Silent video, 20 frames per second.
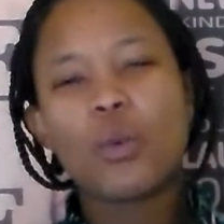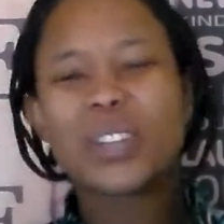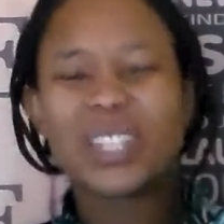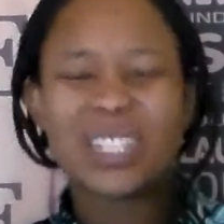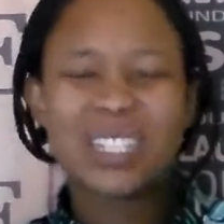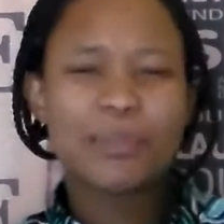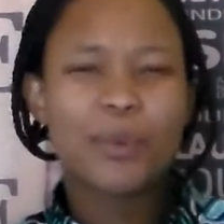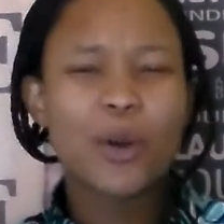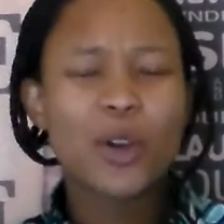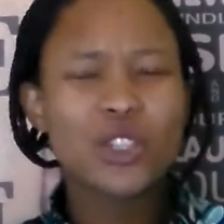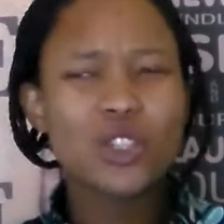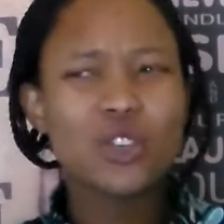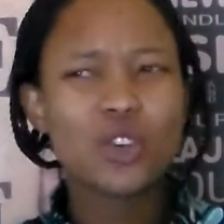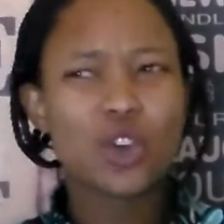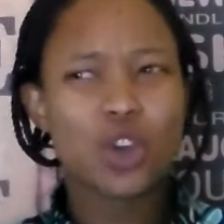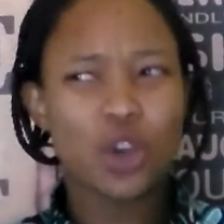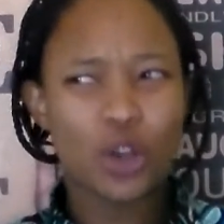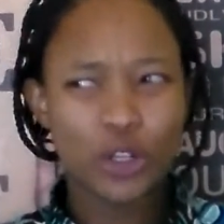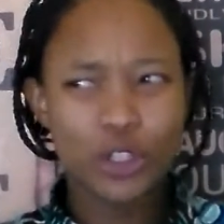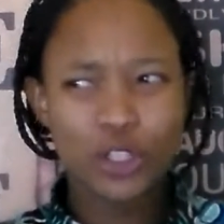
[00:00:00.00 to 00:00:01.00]
which I suppose you
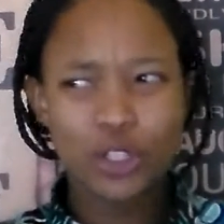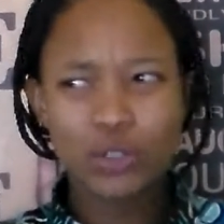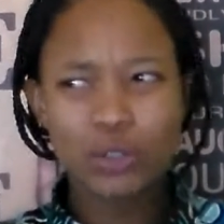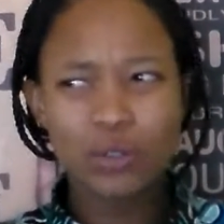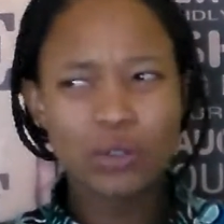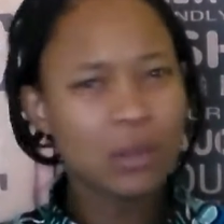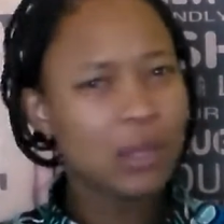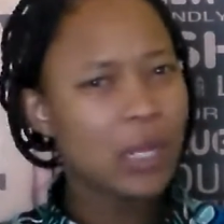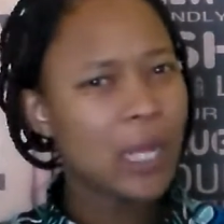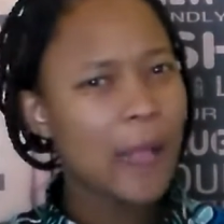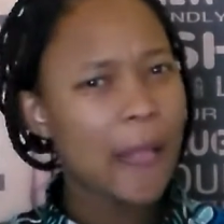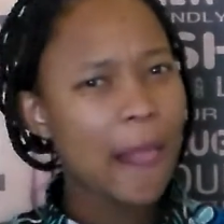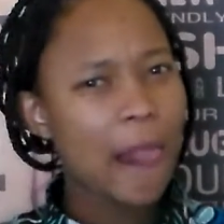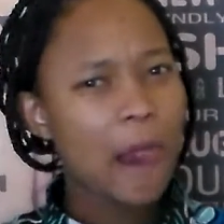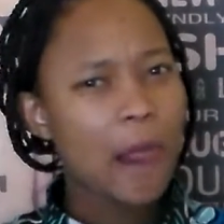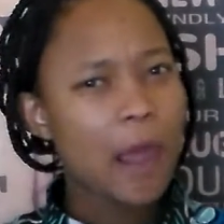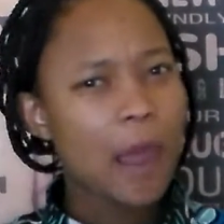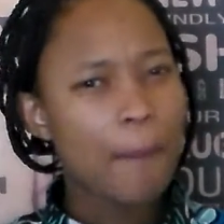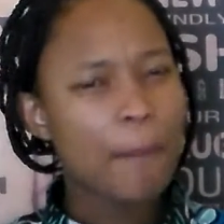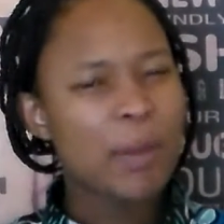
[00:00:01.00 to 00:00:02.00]
could do,
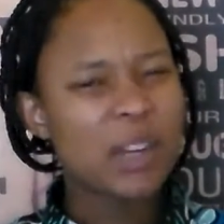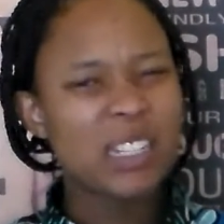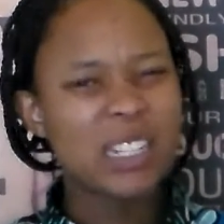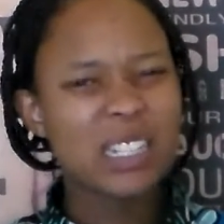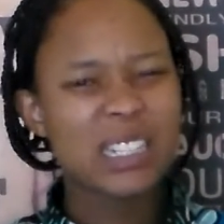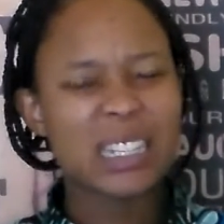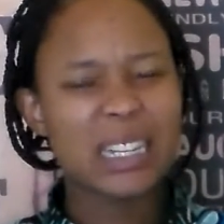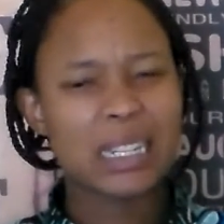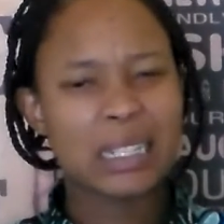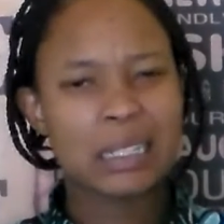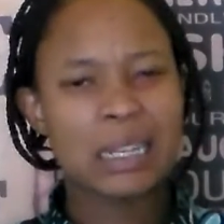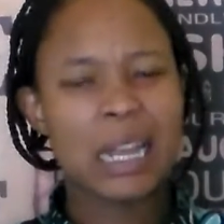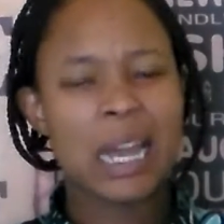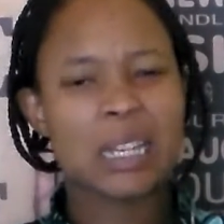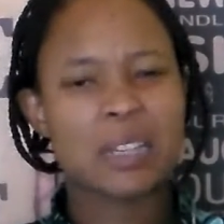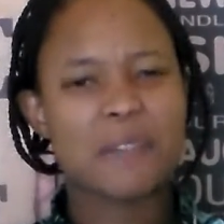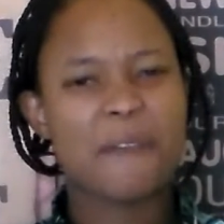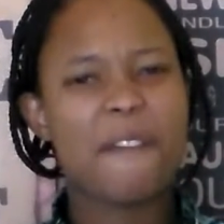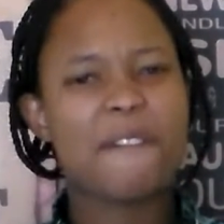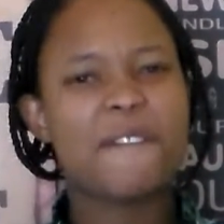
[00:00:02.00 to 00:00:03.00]
but it just isn't
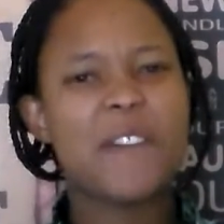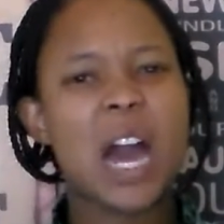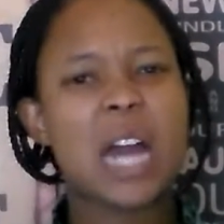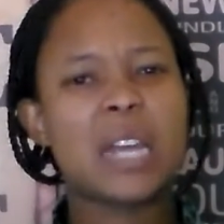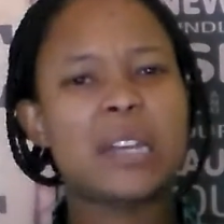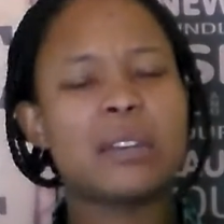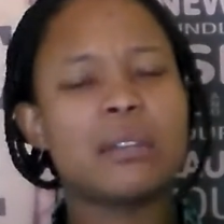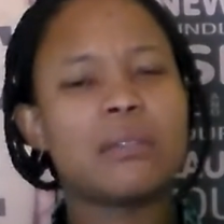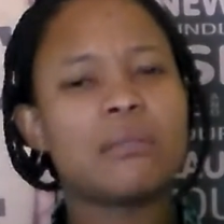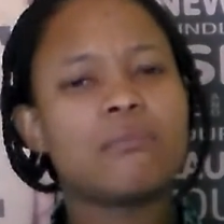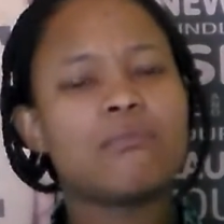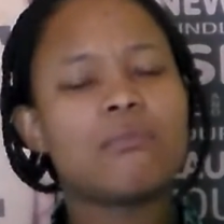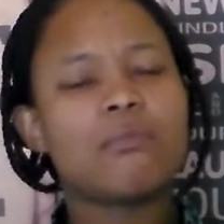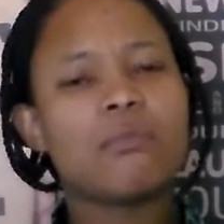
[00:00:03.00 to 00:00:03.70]
as fun,